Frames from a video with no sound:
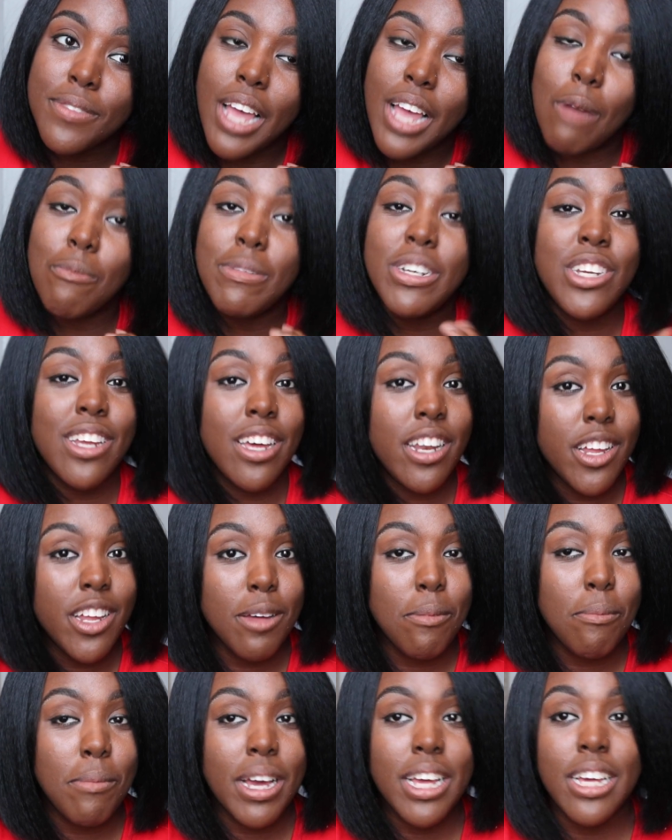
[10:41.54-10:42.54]
I'ma shut
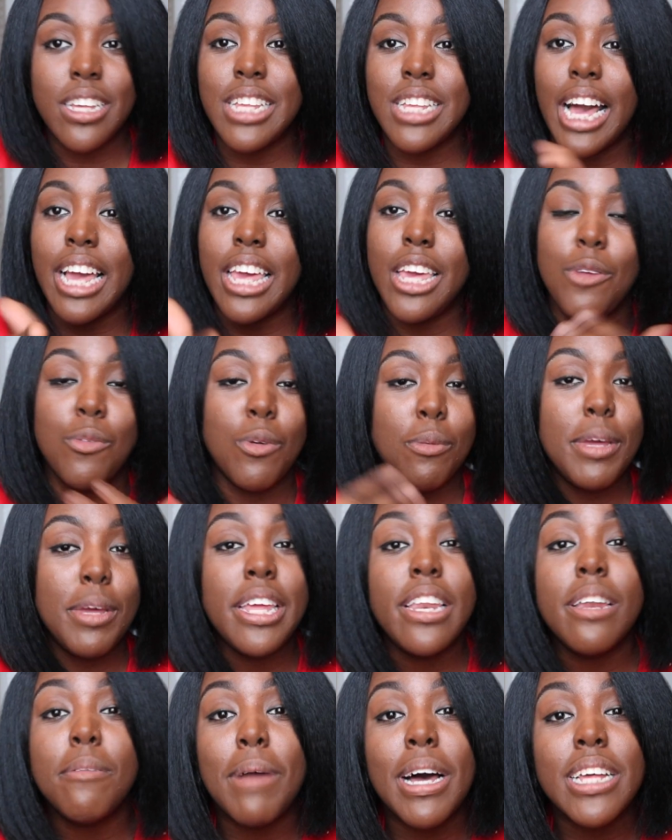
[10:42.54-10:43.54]
up because I keep
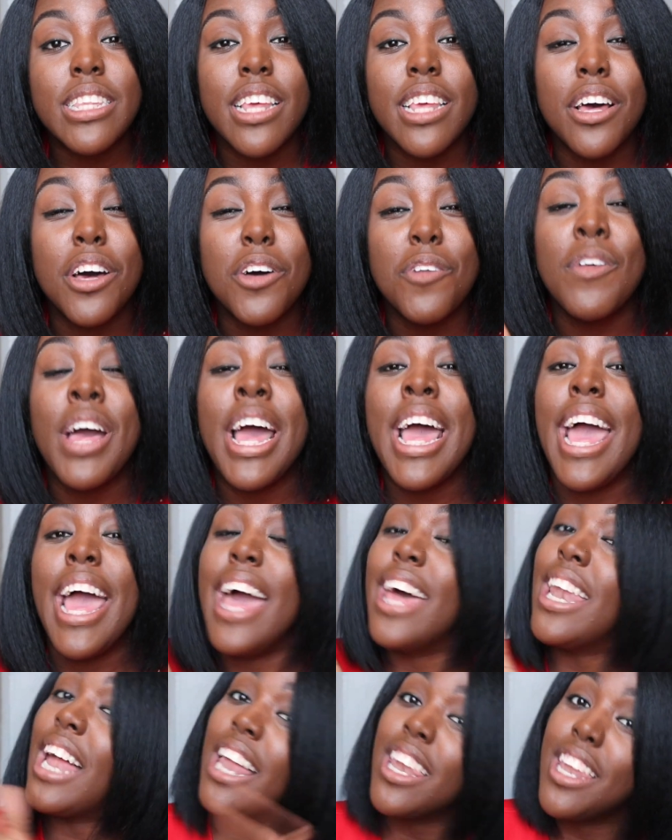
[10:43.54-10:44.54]
repeating myself
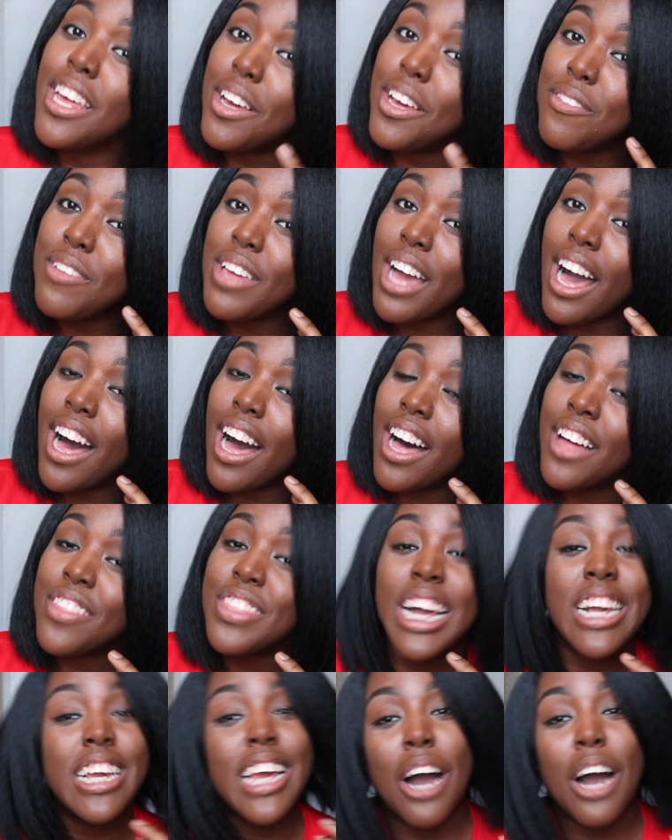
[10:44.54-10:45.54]
and I love y'all
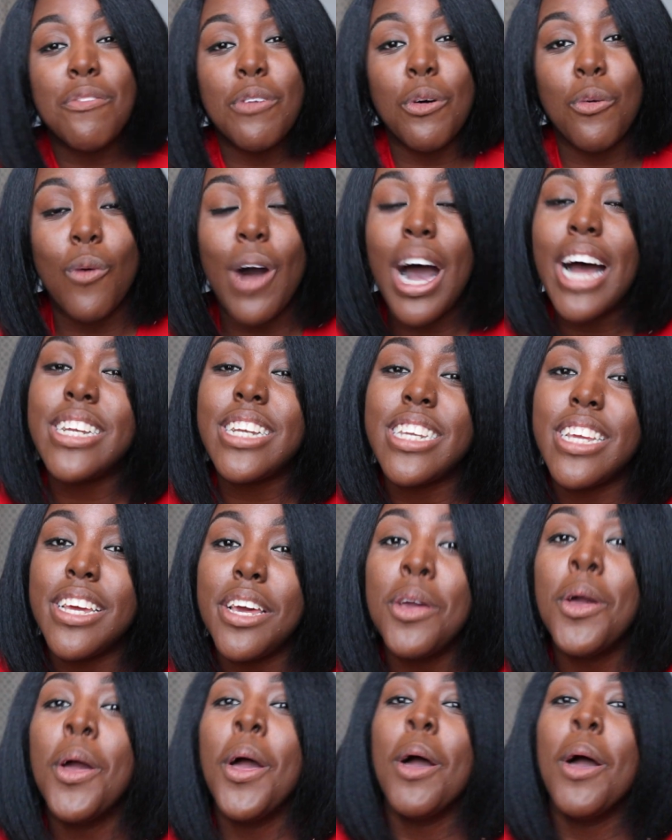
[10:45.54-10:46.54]
thank y'all for
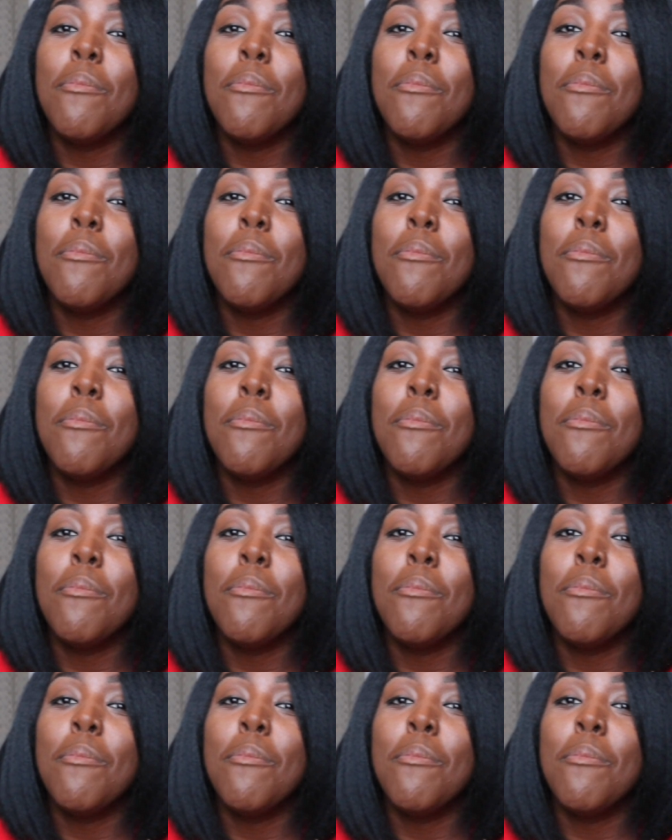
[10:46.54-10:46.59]
watching